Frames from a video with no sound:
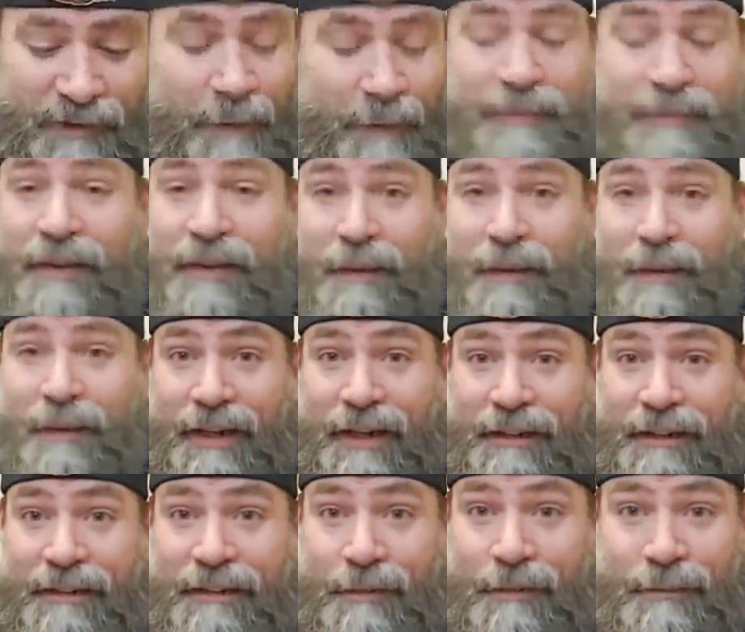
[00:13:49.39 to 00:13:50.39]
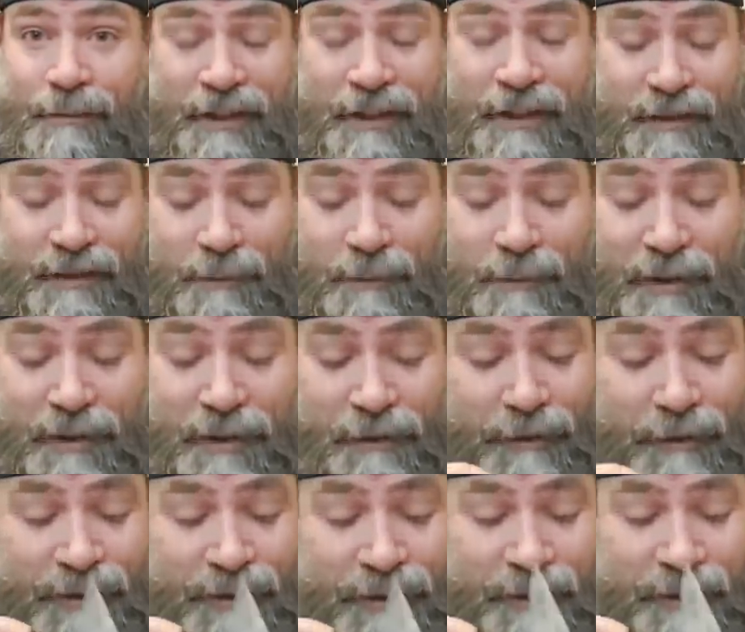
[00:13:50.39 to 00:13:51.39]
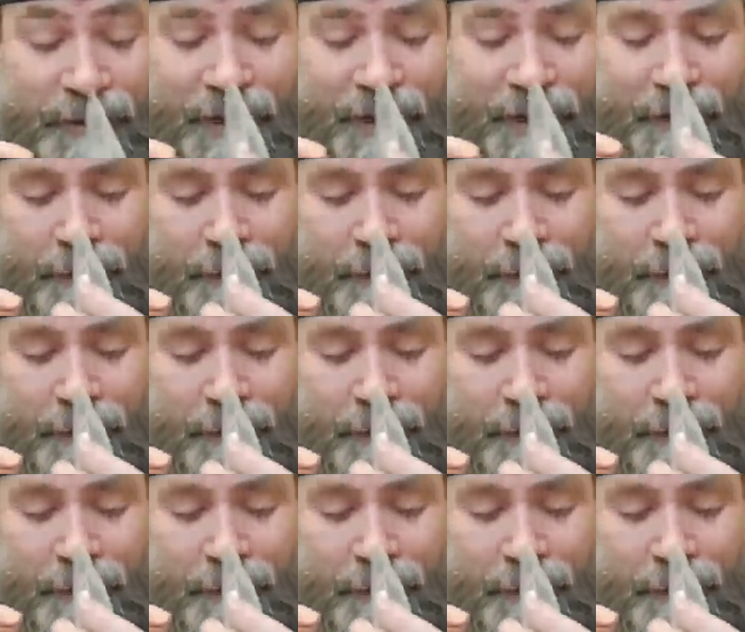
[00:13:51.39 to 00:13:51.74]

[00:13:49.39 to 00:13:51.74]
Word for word: telling you right now, this is this is beautiful. Just smelling.